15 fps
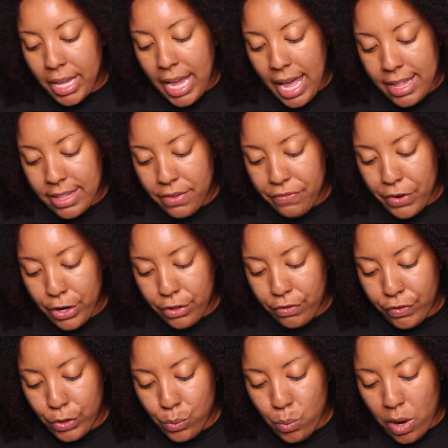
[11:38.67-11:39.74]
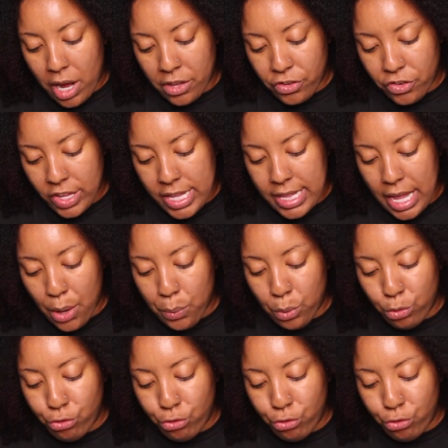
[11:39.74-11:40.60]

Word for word: at the first few washes and will